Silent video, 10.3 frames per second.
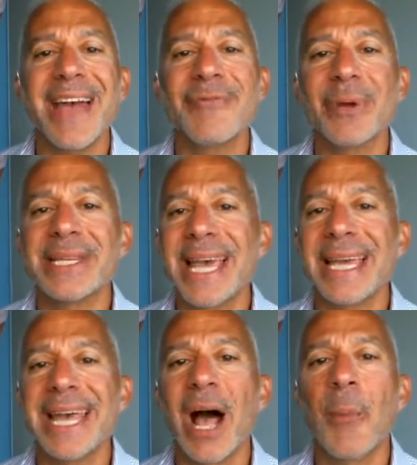every
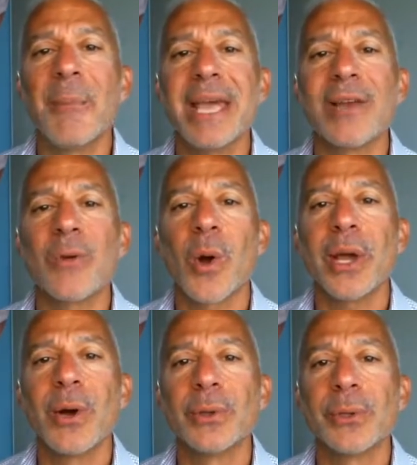day to help make
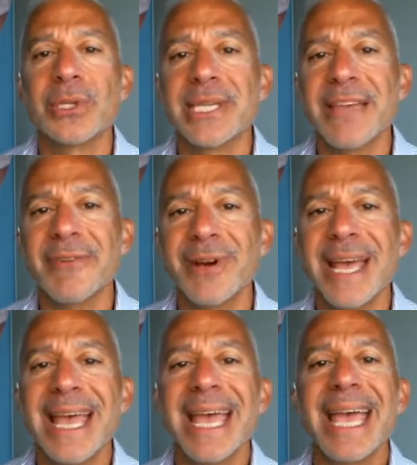growing older safer
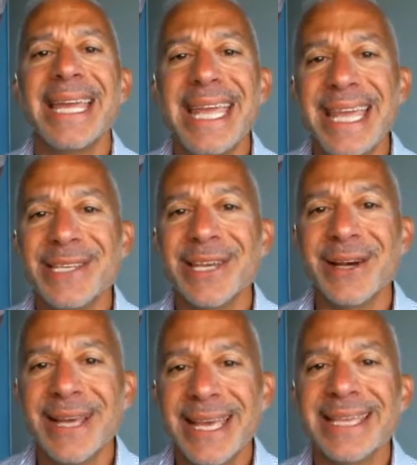and easier,